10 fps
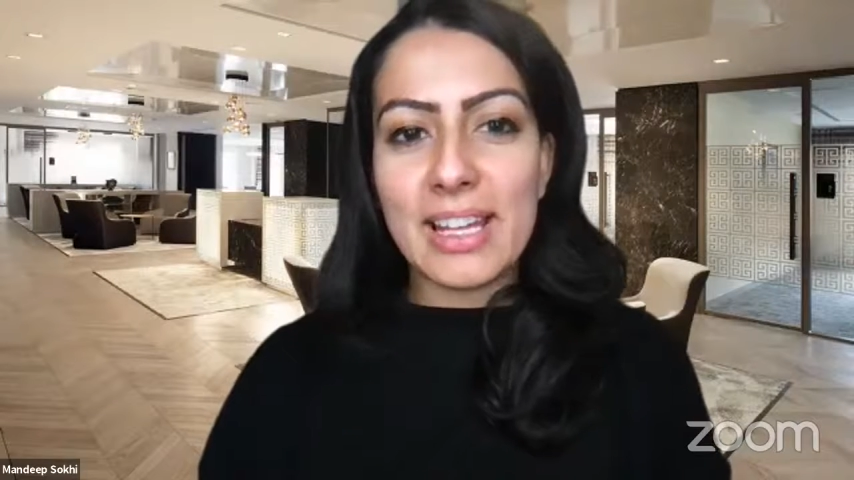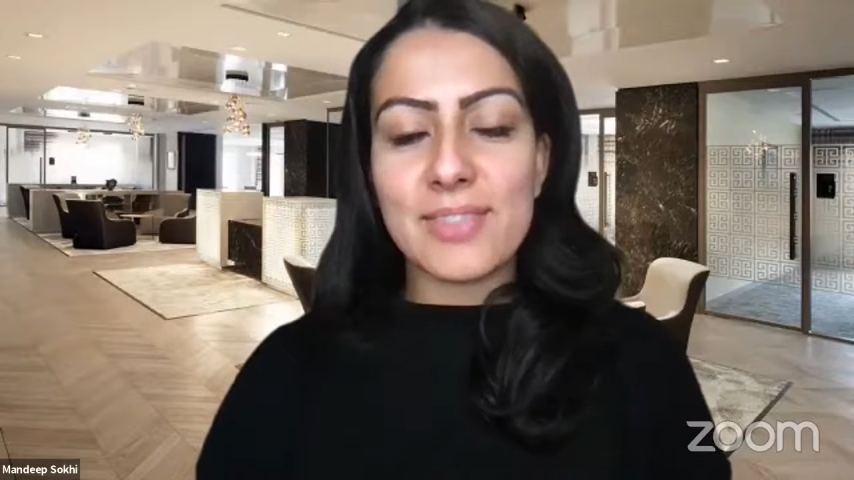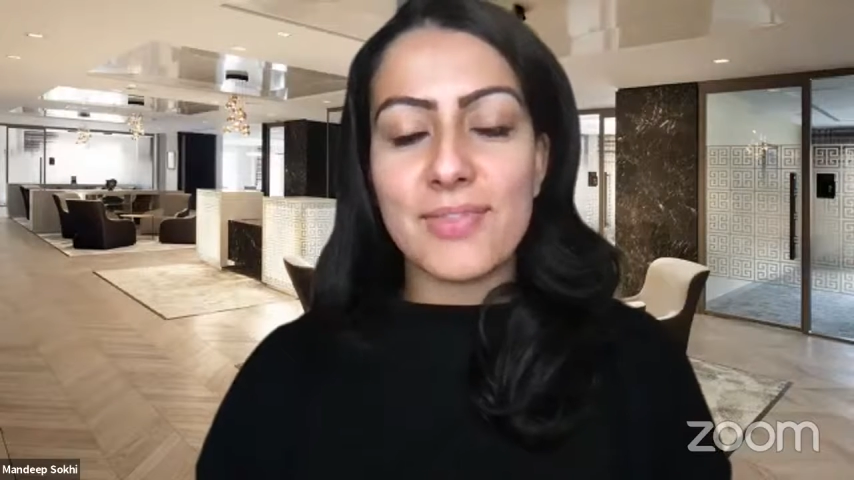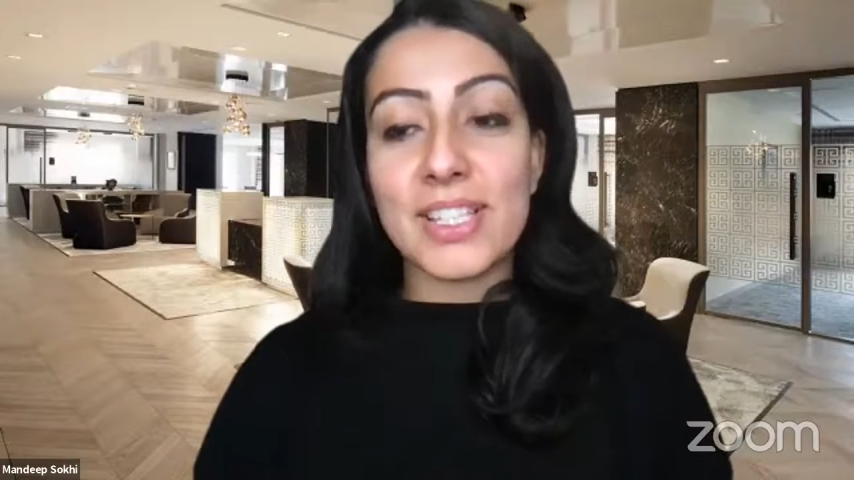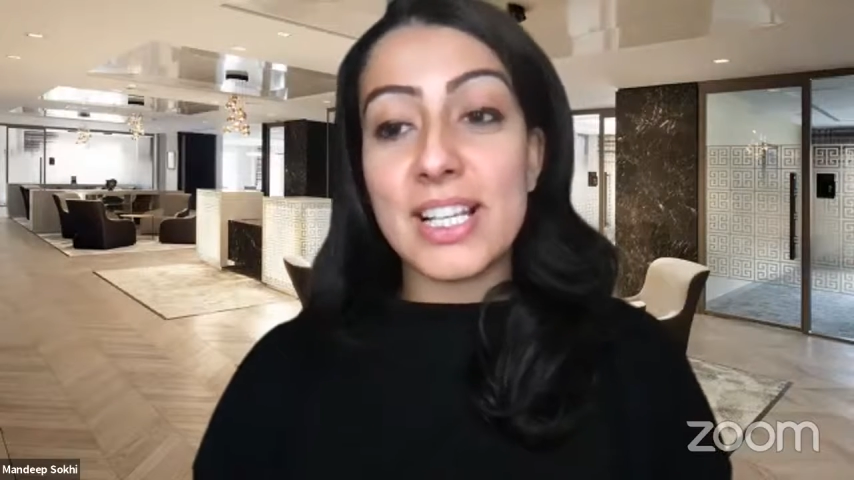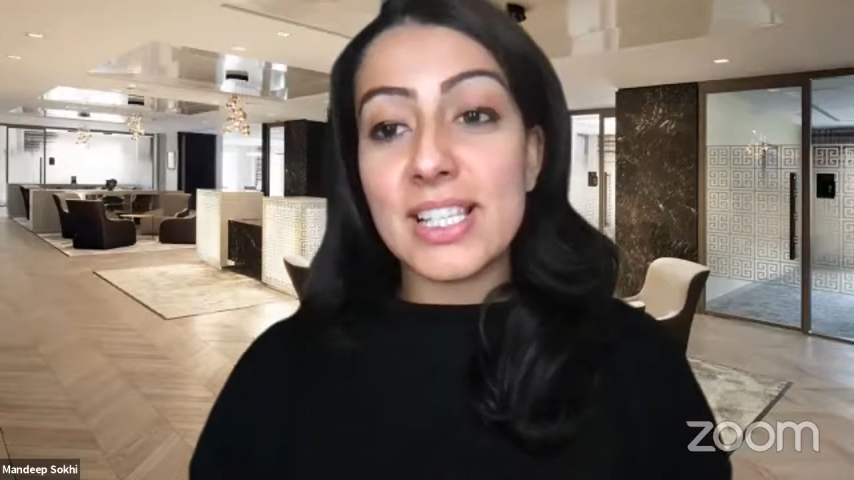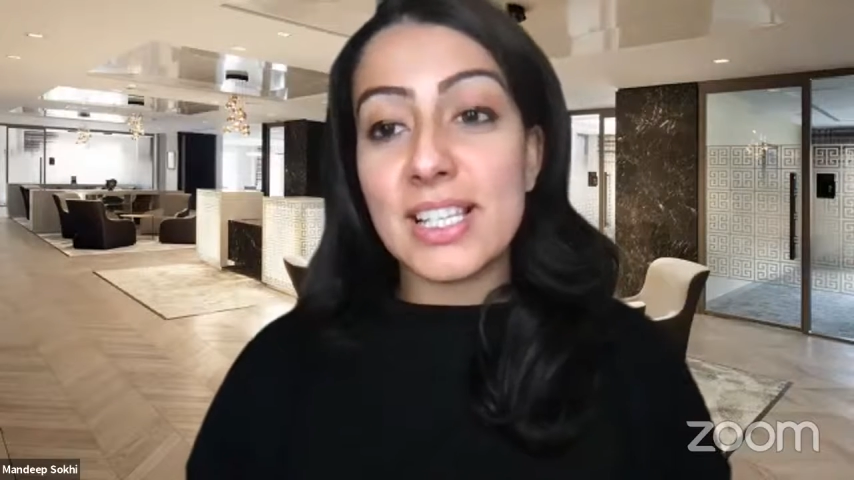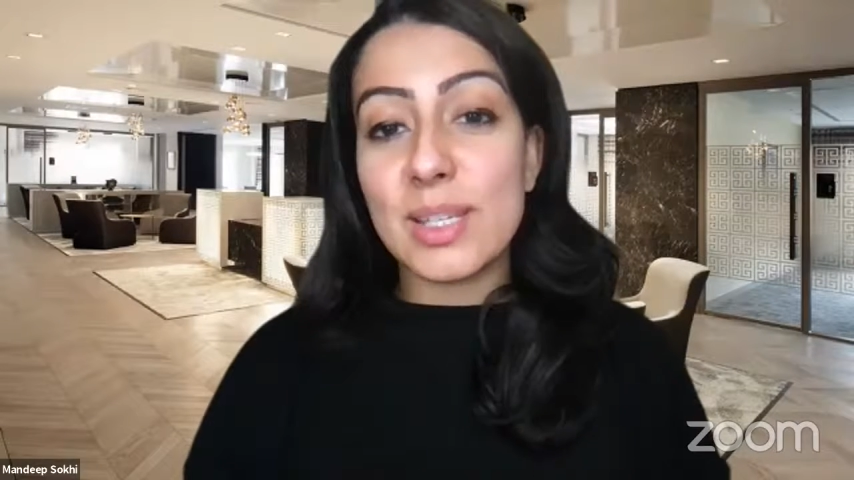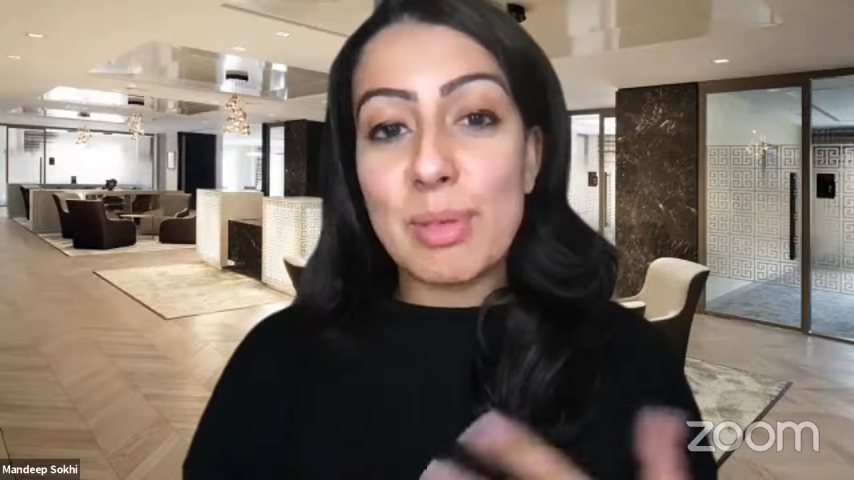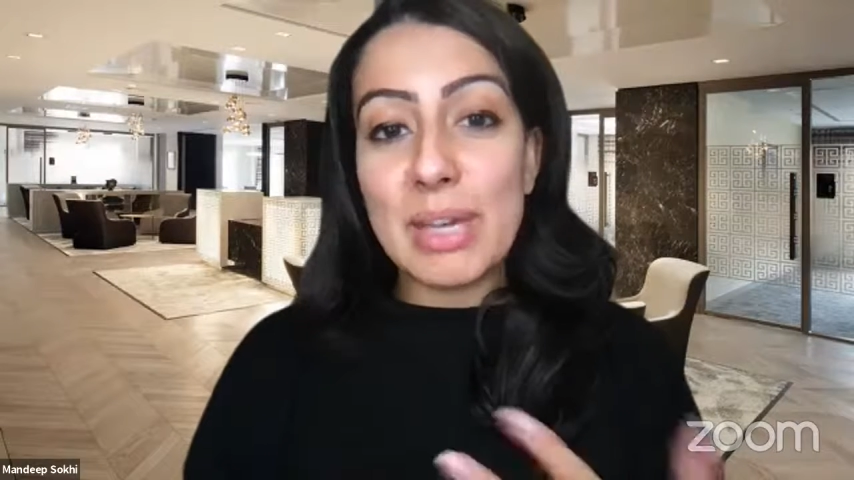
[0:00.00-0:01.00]
It's
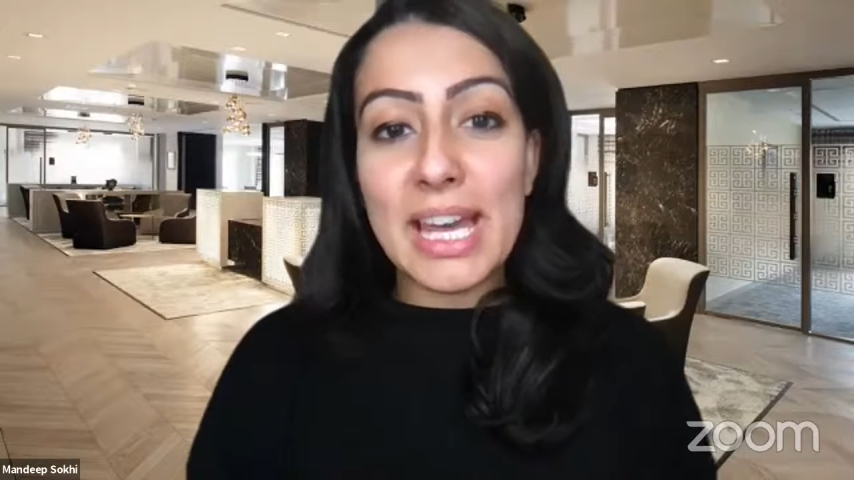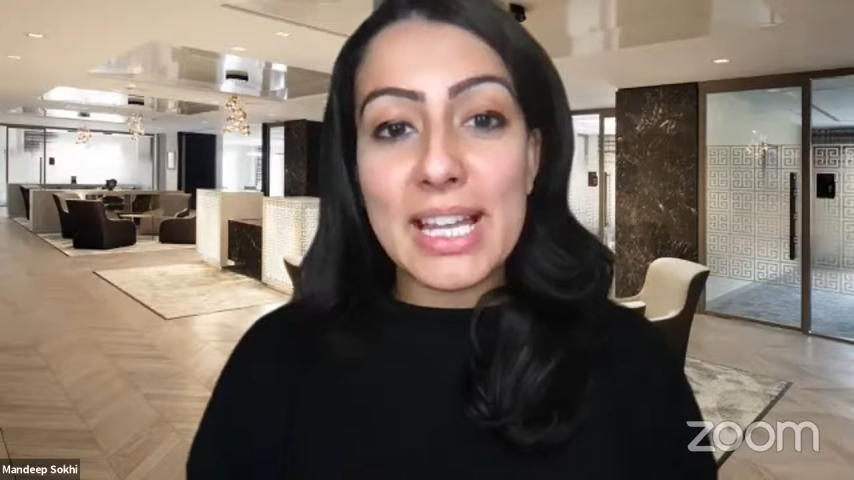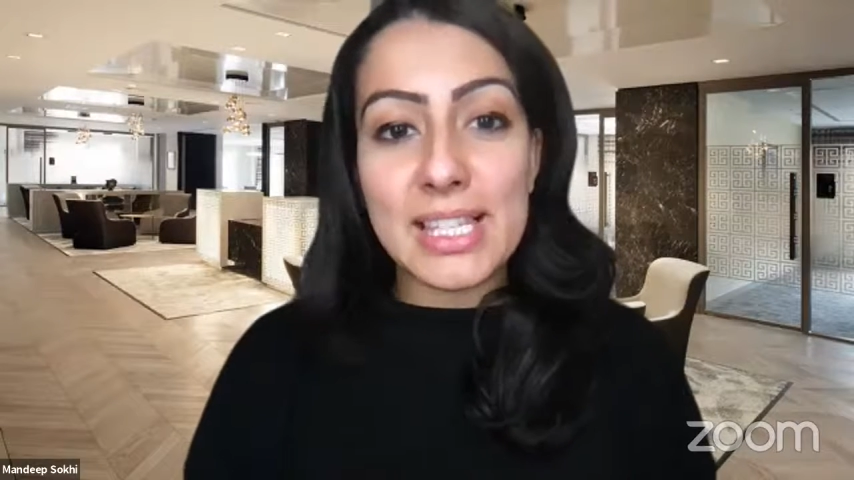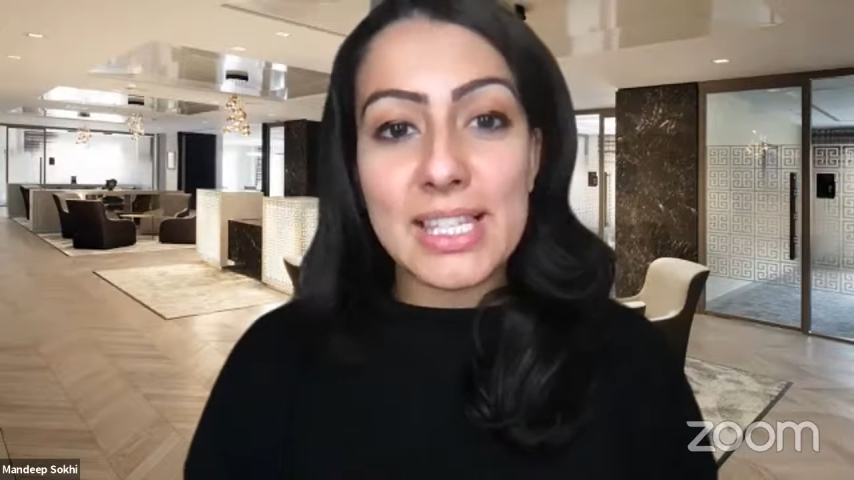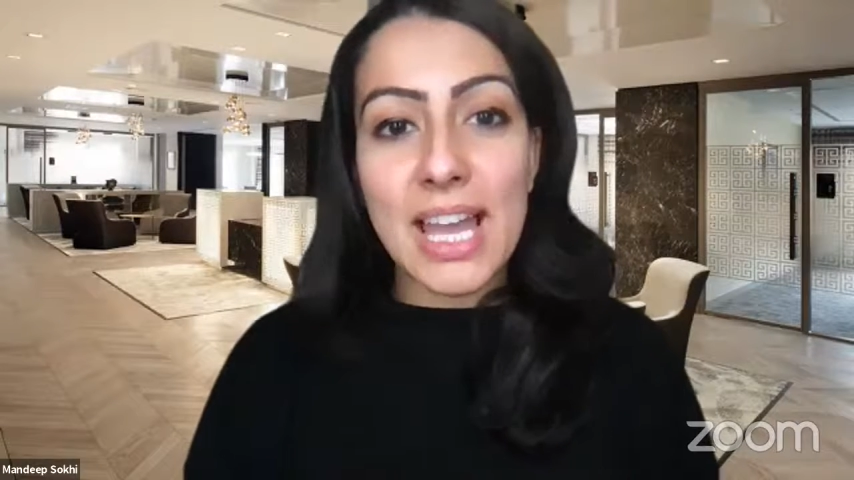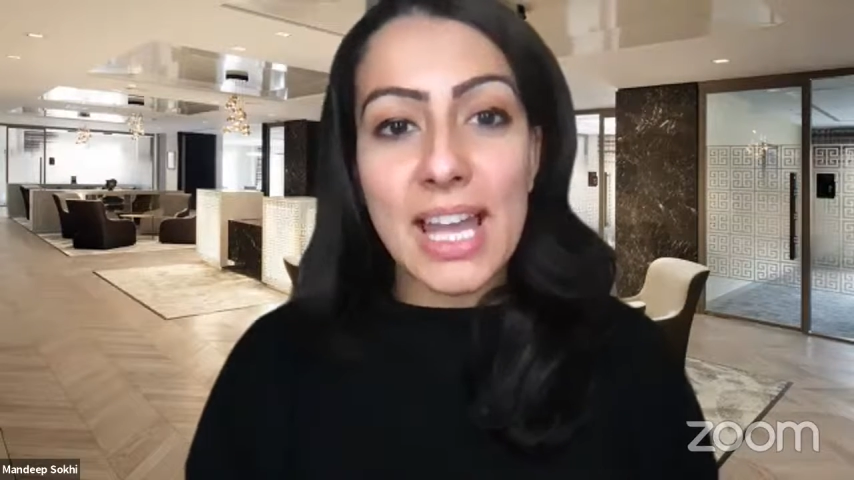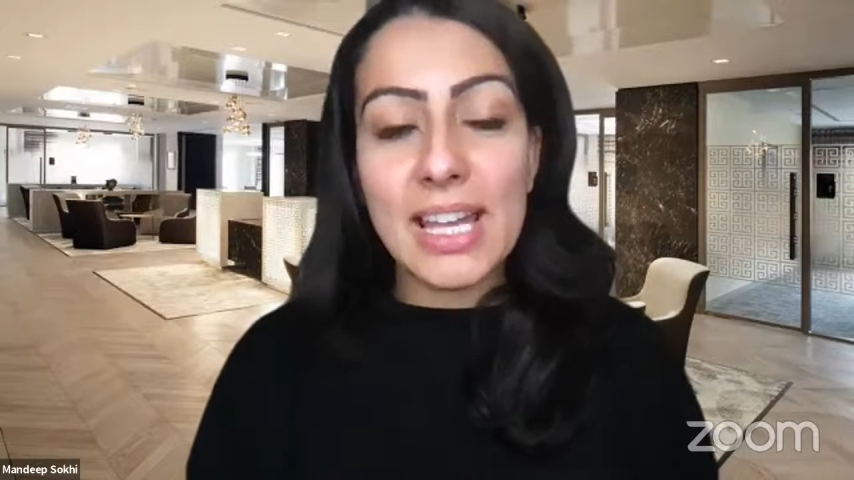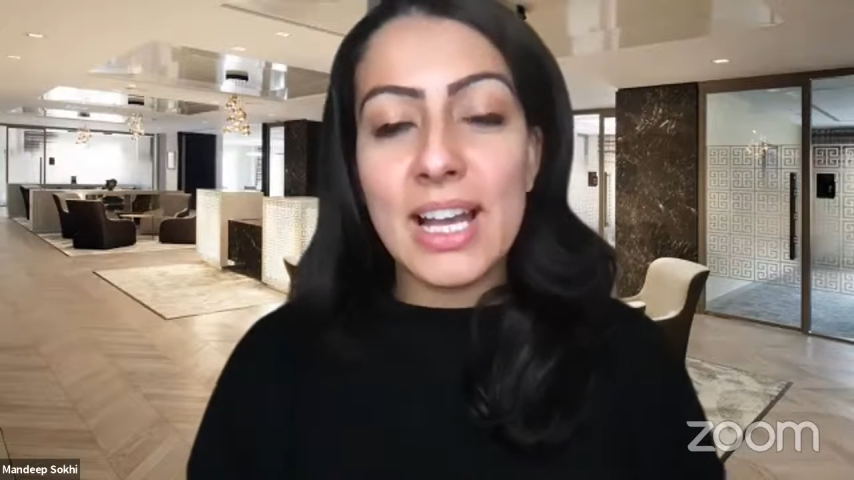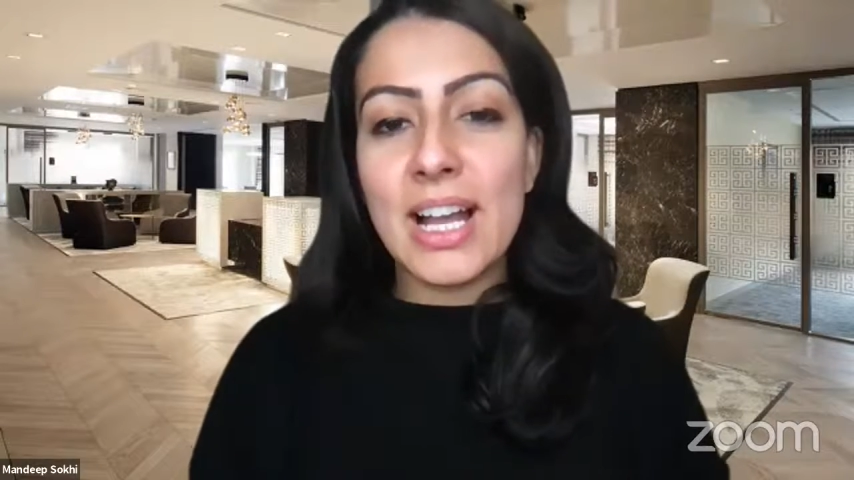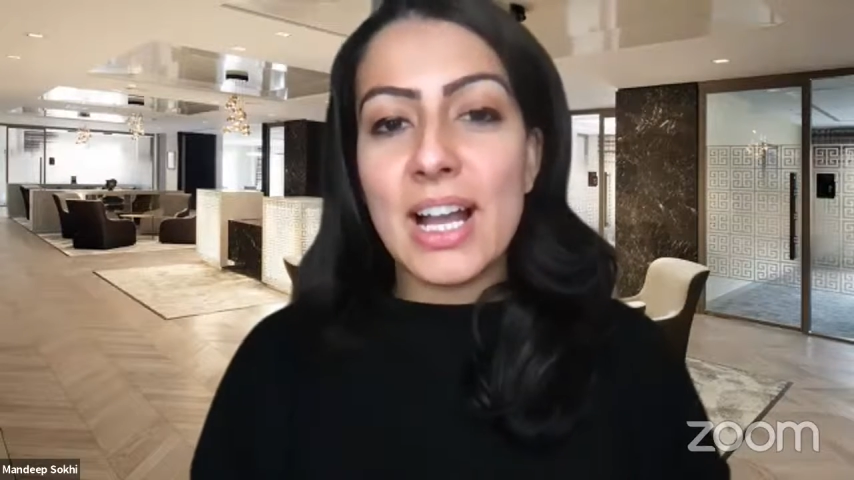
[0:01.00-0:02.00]
fantastic to be here today,